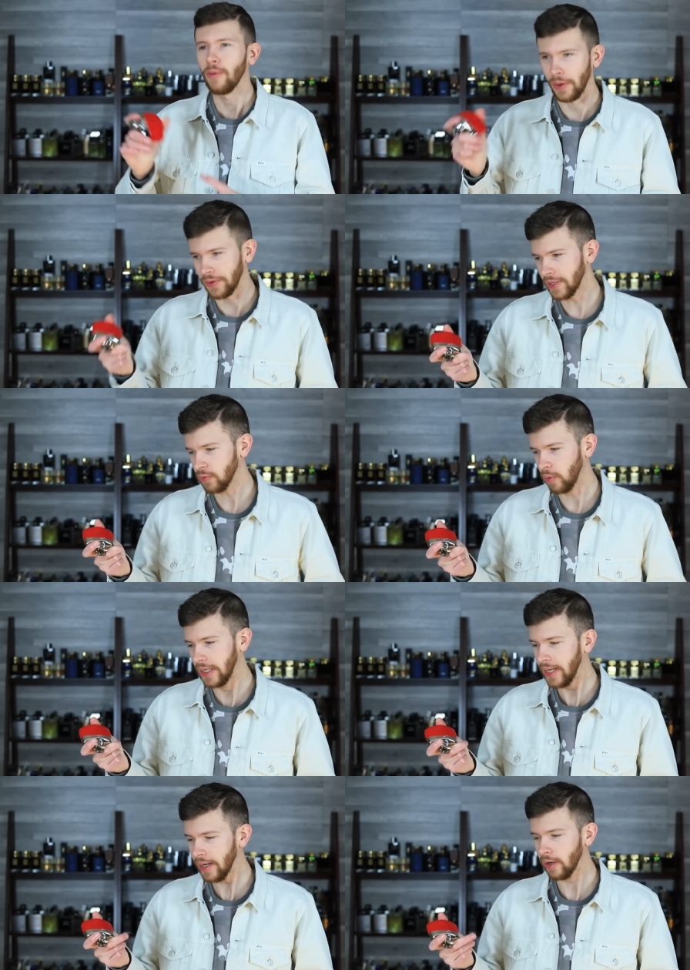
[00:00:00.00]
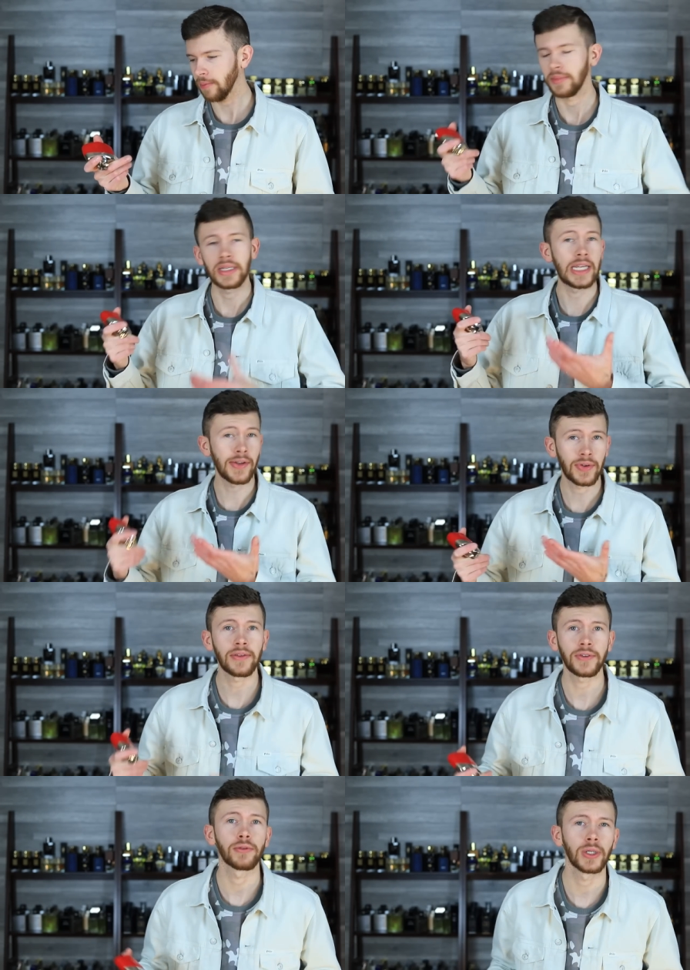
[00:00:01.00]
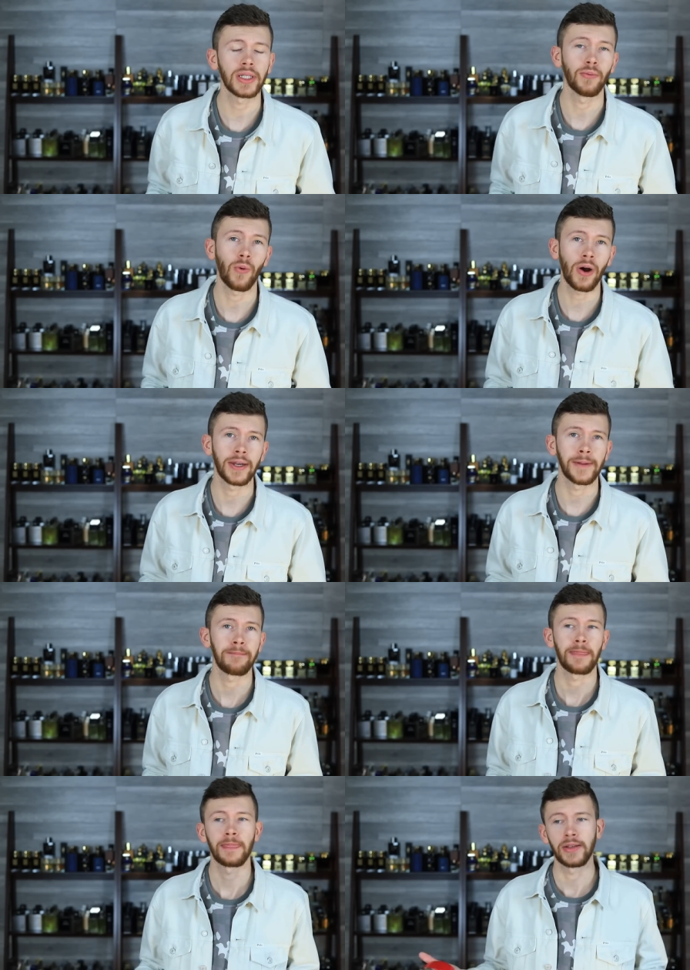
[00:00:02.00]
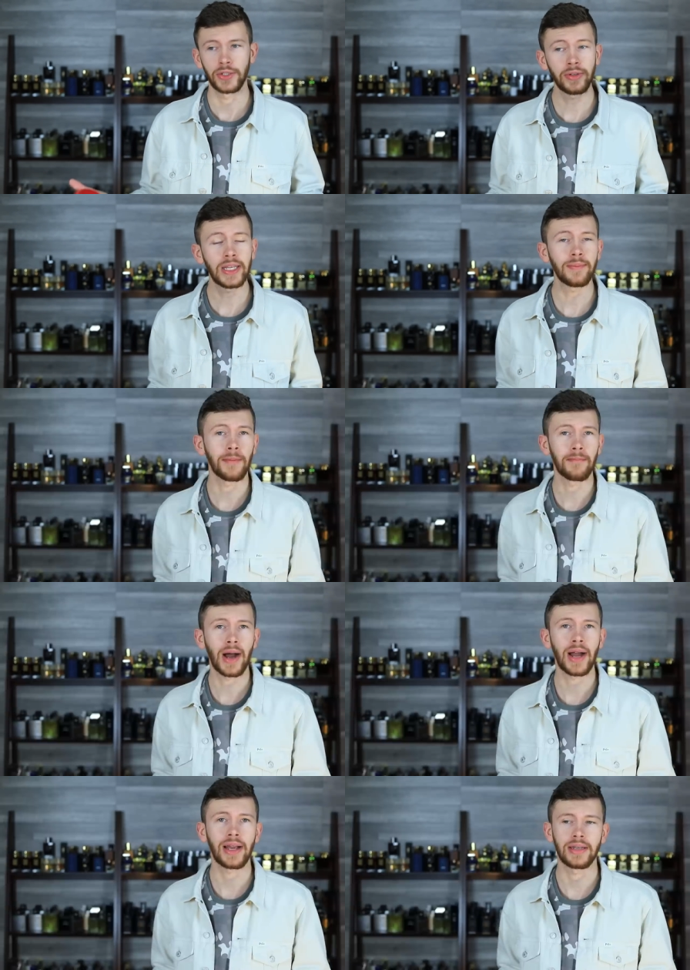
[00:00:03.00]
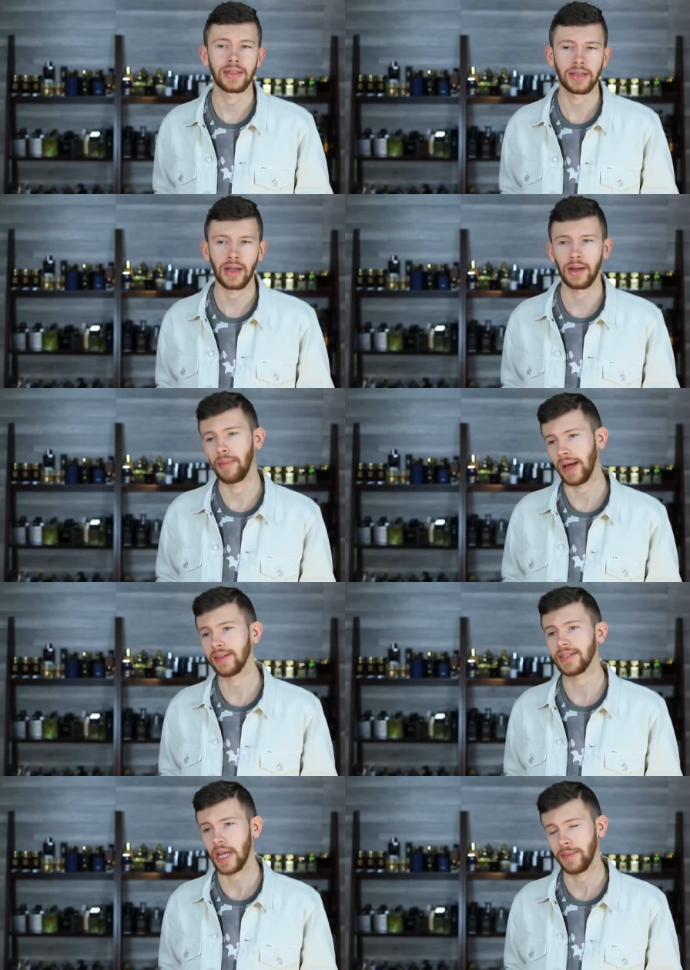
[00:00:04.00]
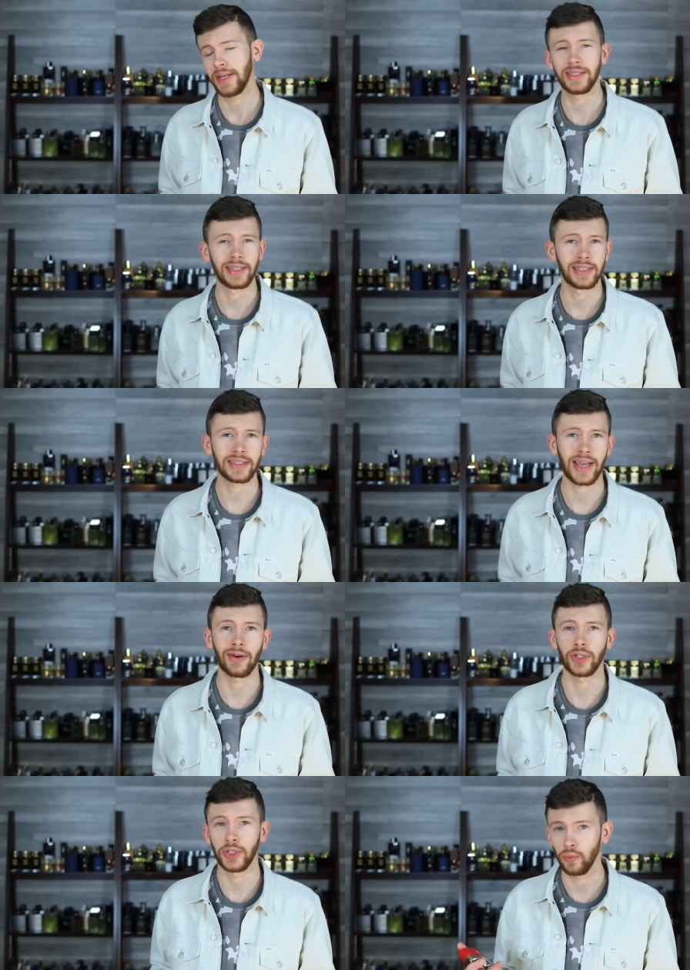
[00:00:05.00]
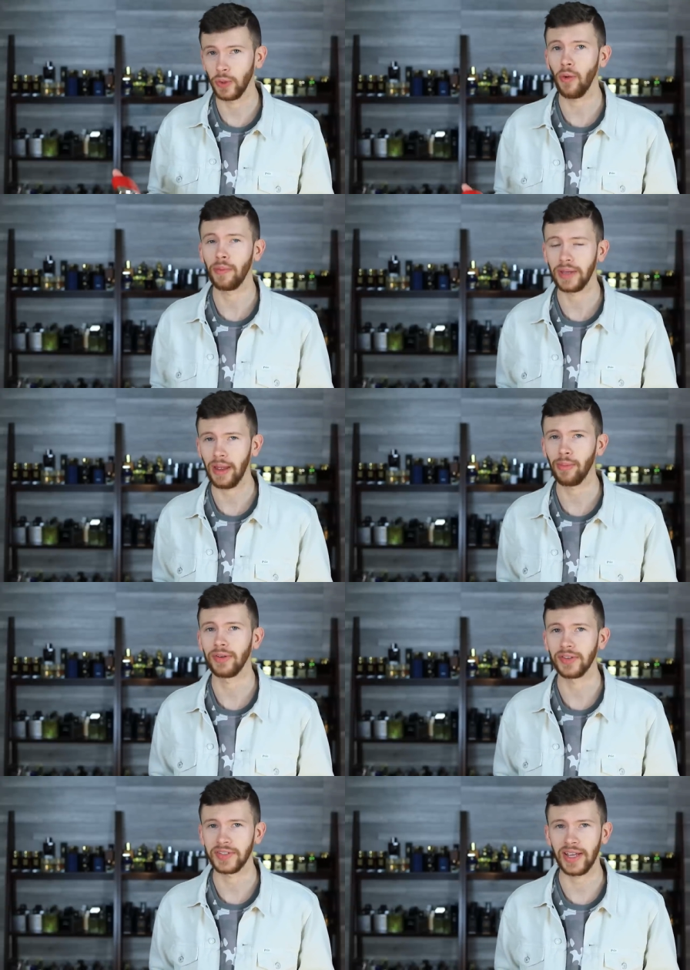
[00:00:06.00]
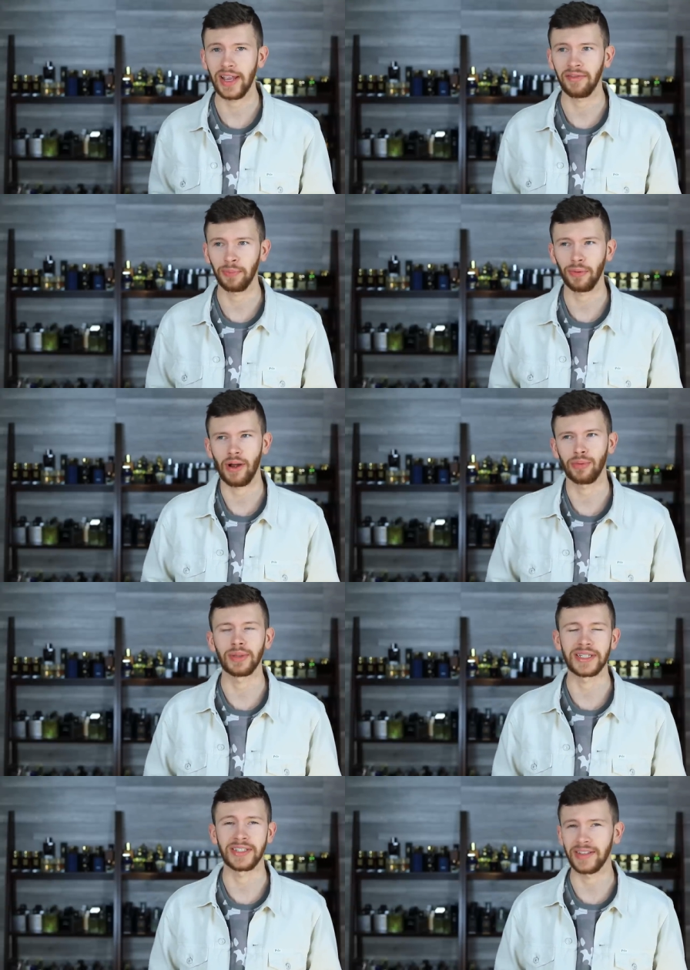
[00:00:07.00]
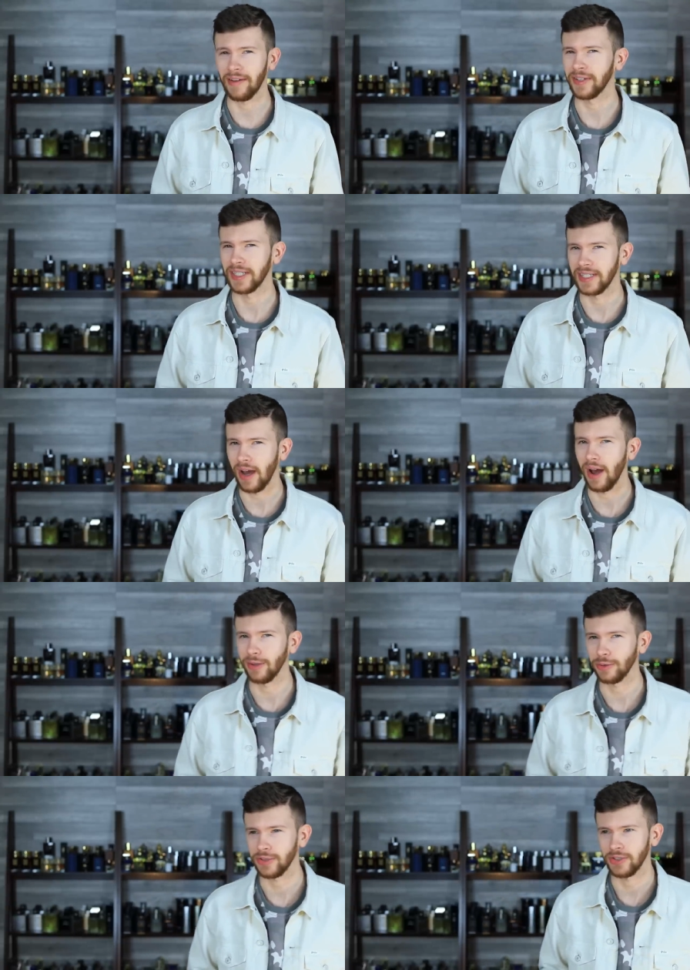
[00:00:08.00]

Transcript: With this one here, even if you really want it, do keep in mind, uh, by the time it is at discounters, you will be able to save probably seventy dollars.